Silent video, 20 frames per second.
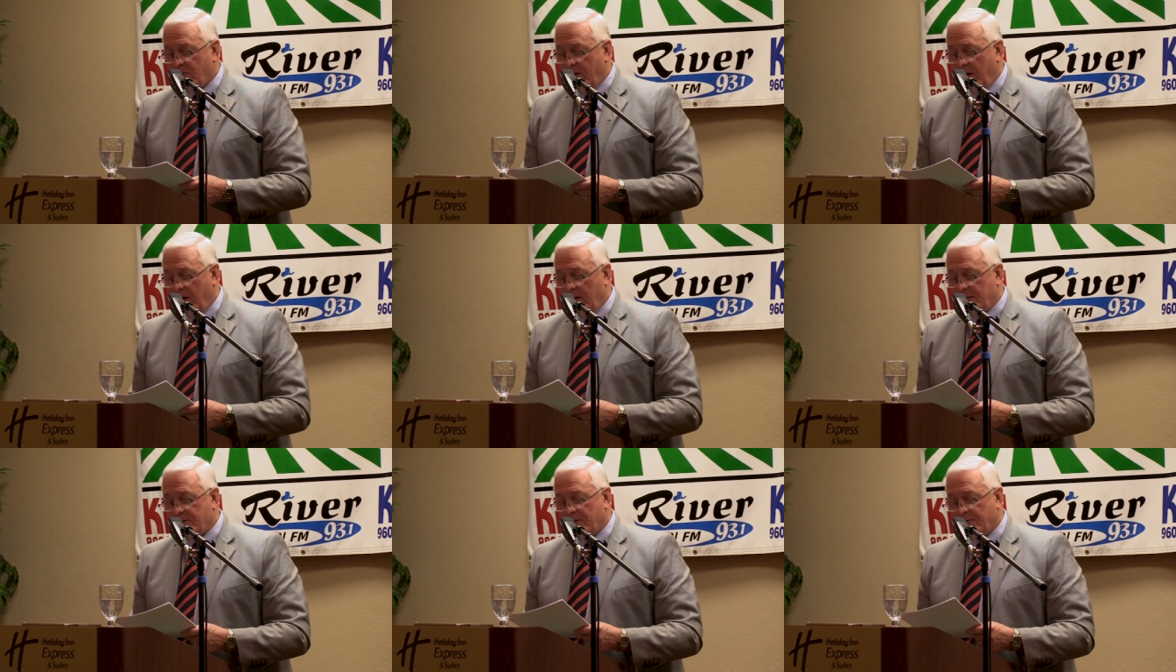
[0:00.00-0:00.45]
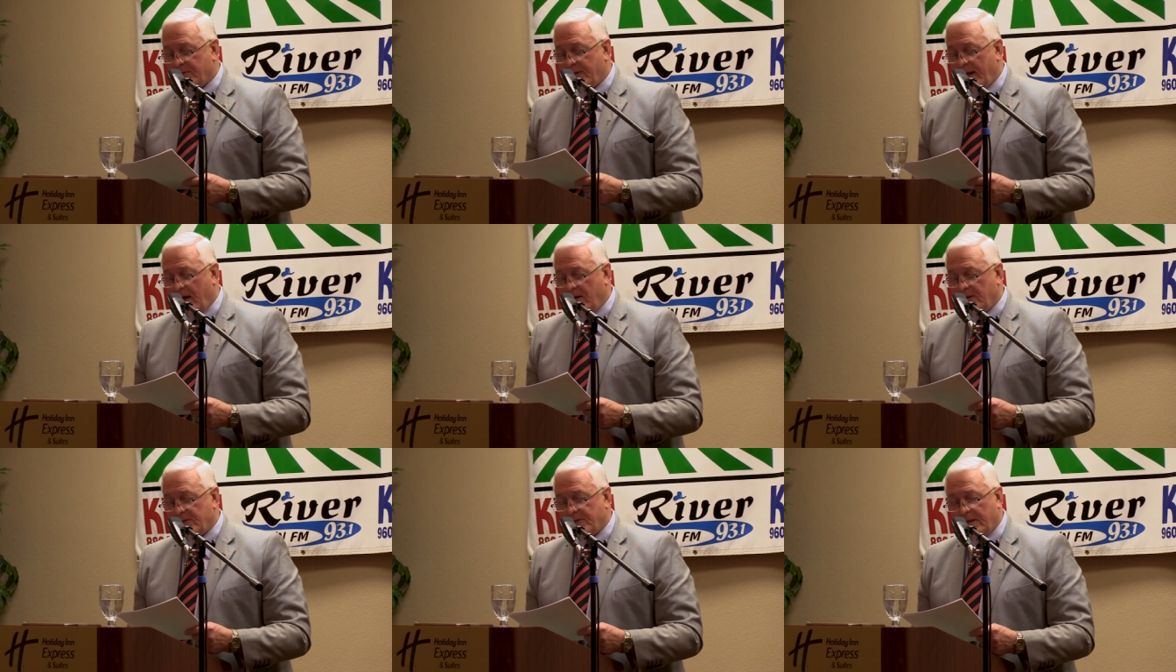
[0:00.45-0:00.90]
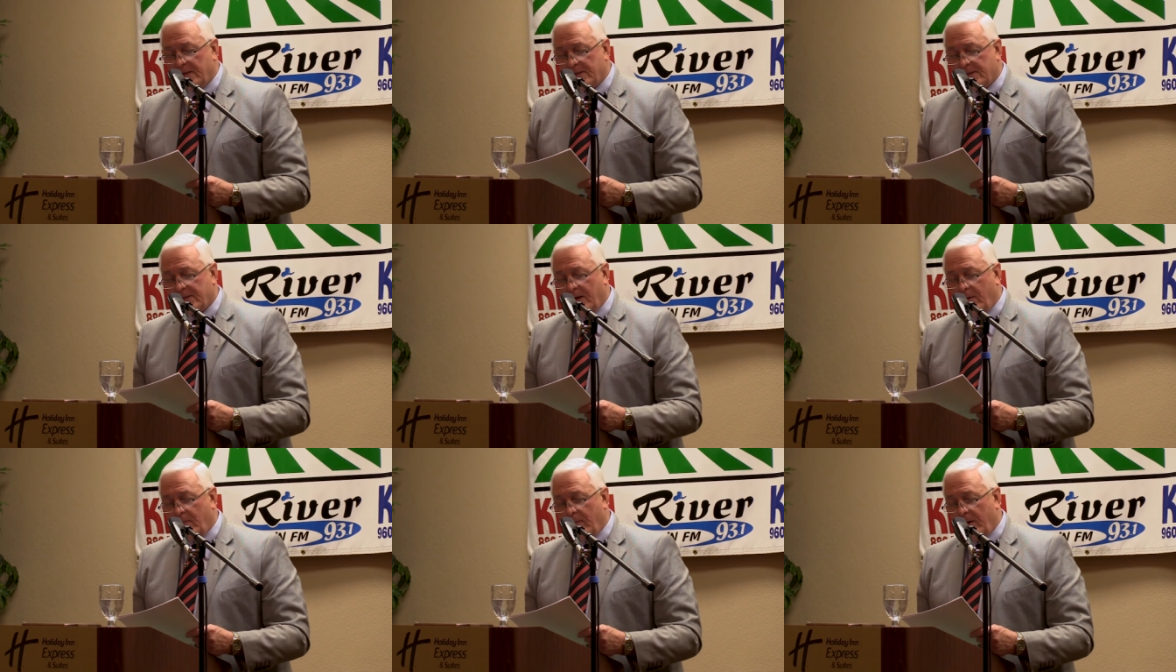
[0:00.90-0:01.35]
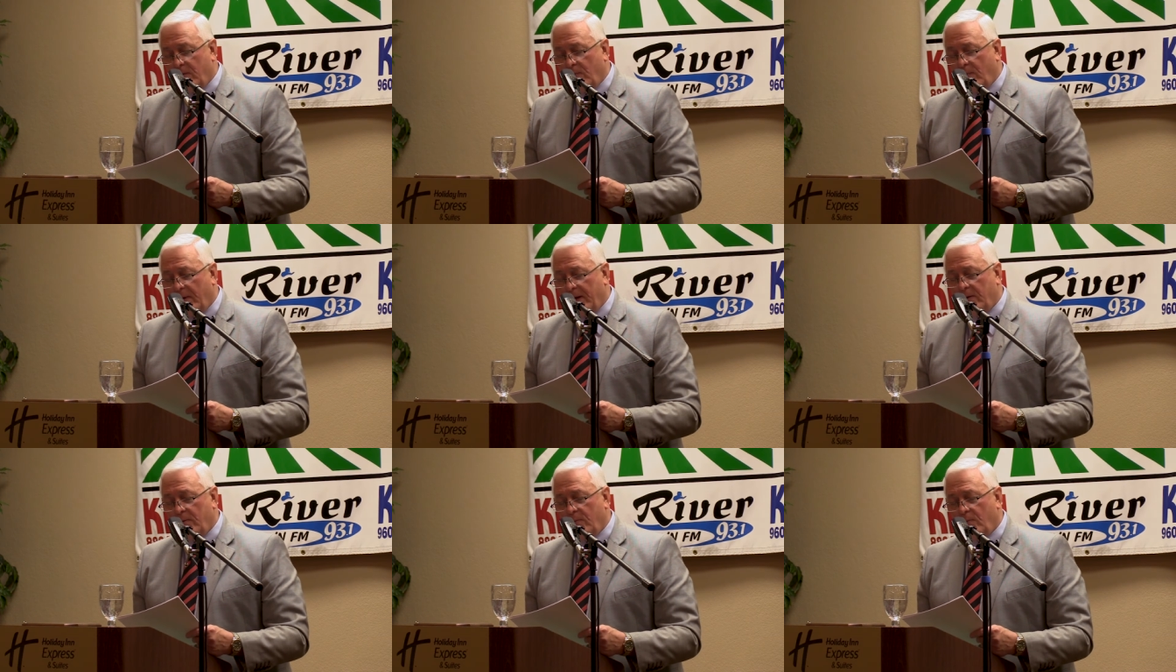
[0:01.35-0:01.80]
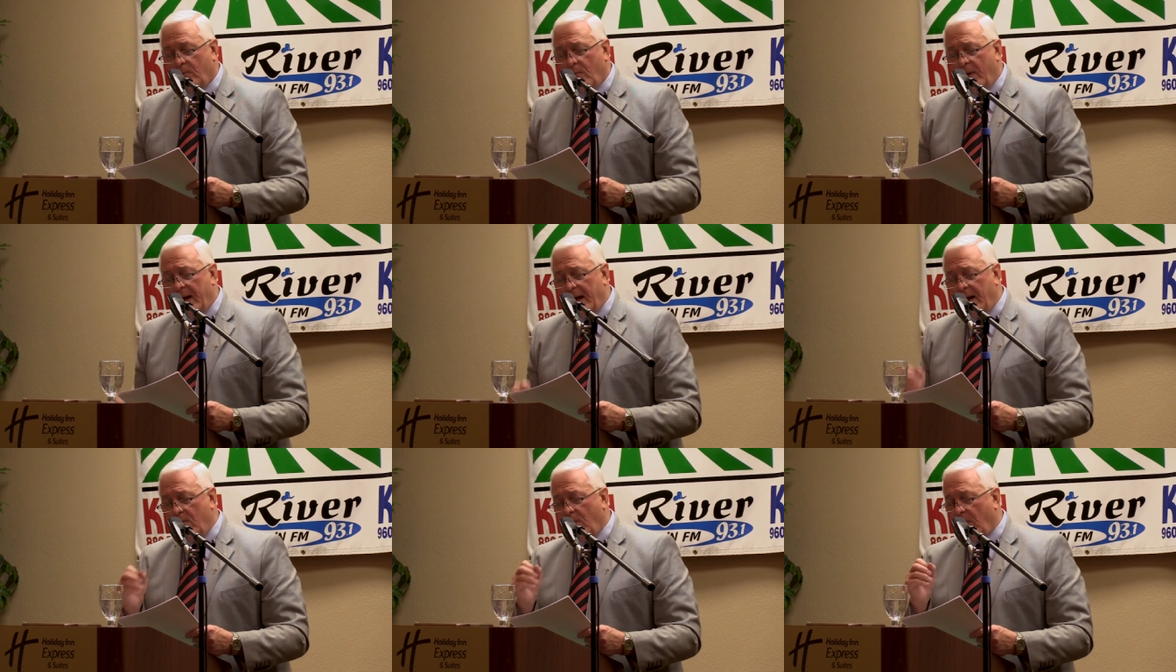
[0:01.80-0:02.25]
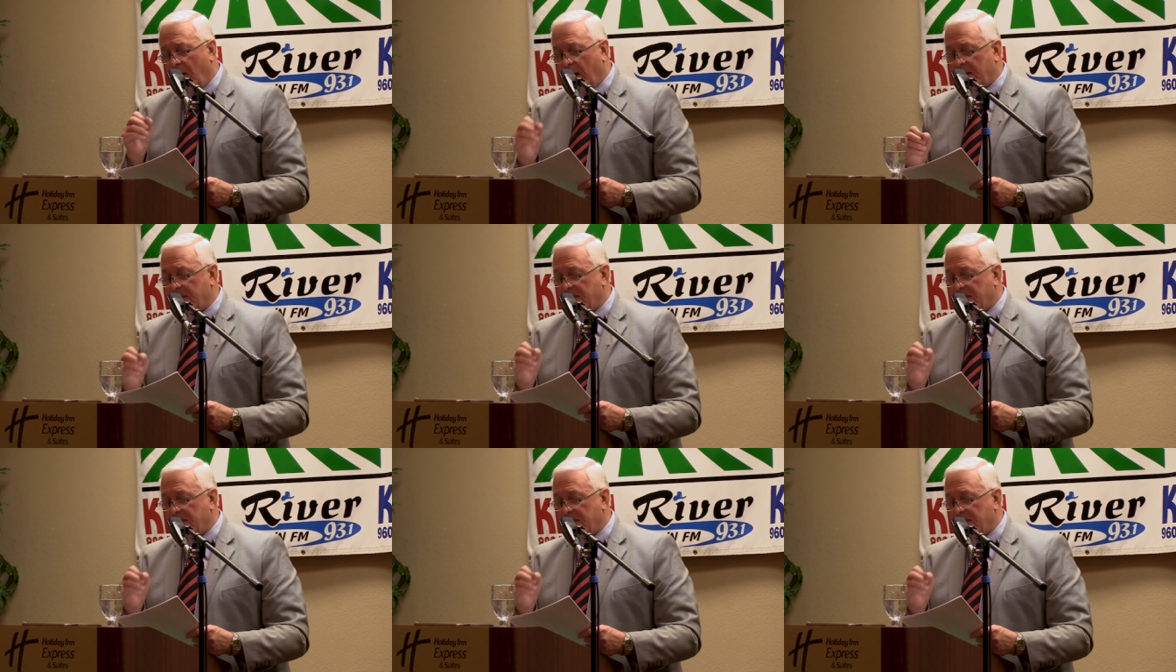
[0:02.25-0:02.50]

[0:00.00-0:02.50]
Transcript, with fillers: also tells us that when, when we work